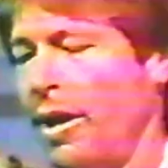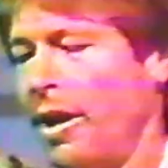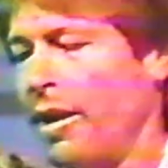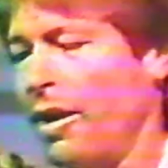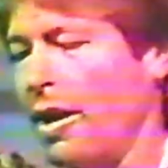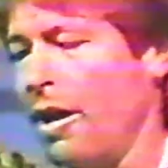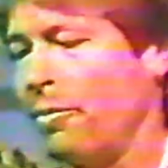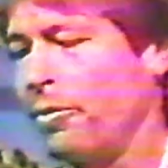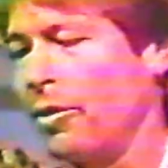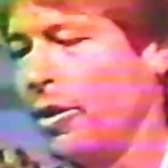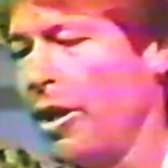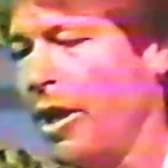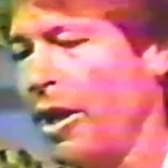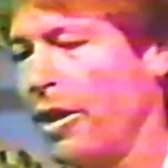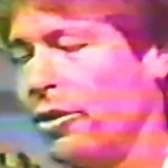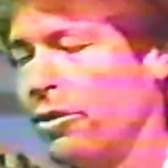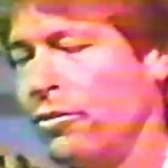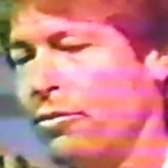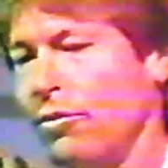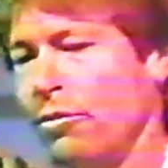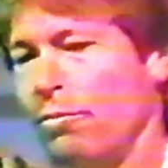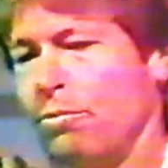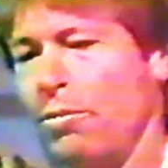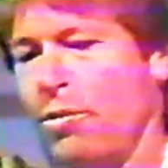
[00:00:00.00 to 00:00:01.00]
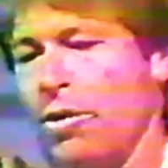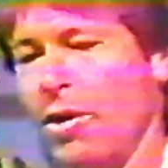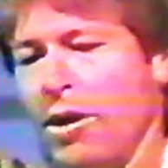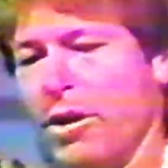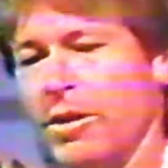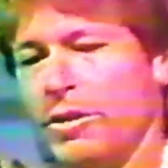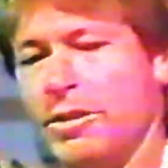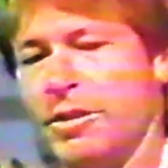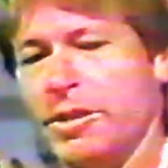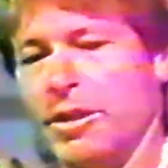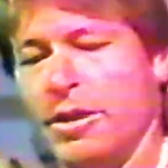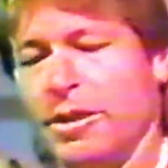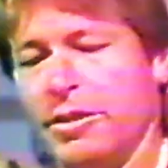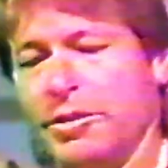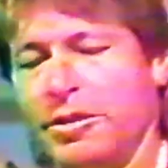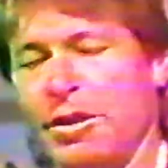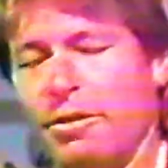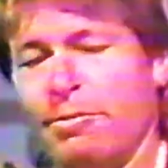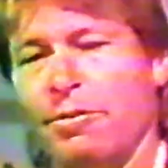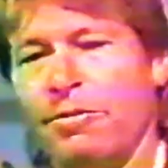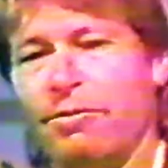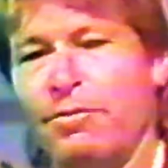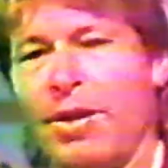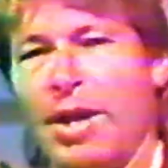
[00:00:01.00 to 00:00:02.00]
And I would like to impart
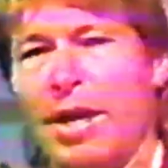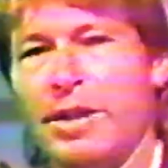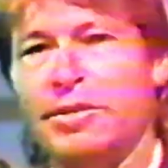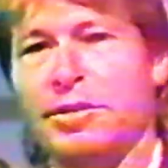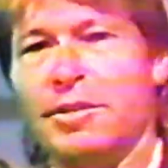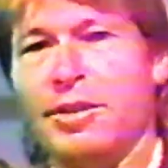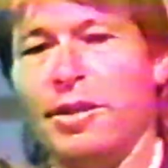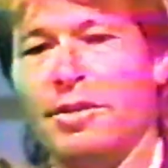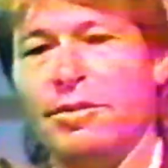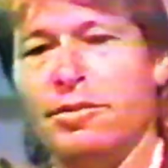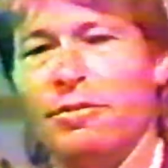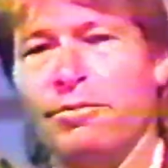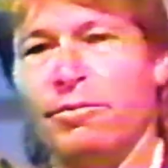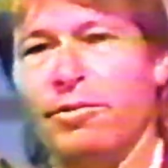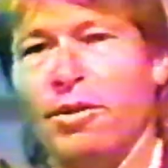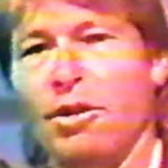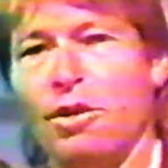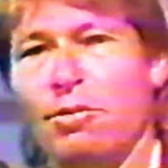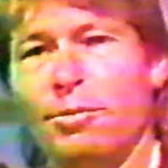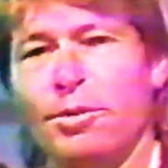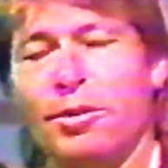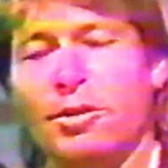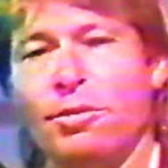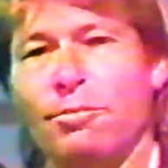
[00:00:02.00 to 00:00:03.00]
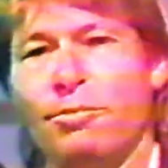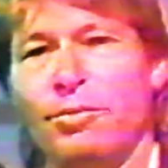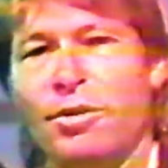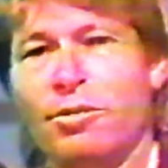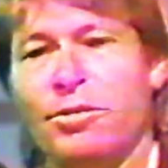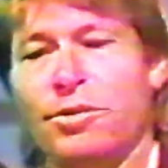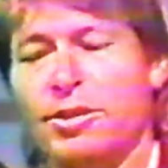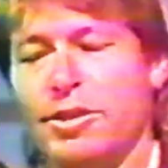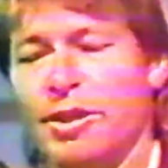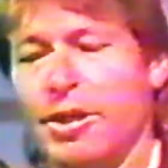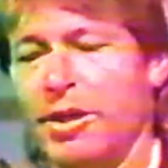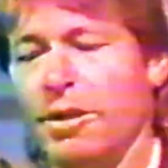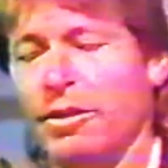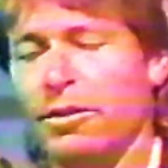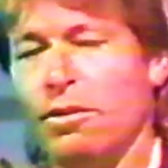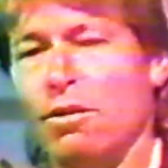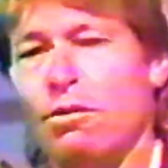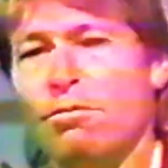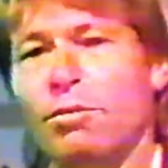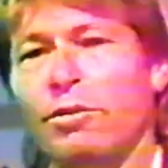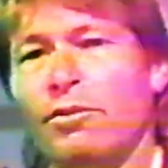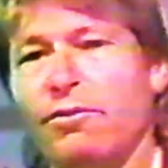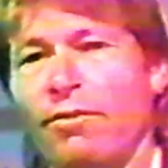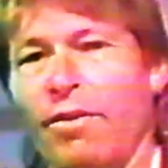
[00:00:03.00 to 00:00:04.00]
some of that sense of global community,
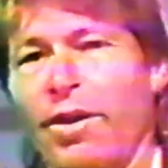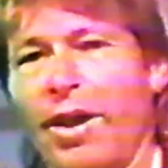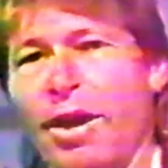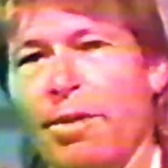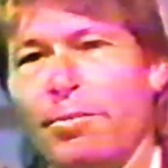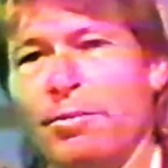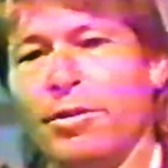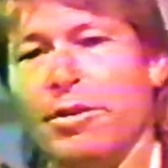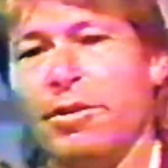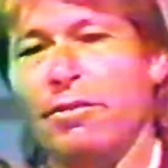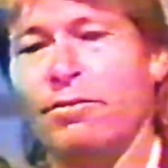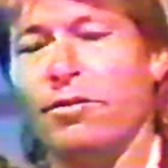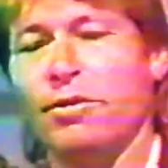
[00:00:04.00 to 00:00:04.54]
global family,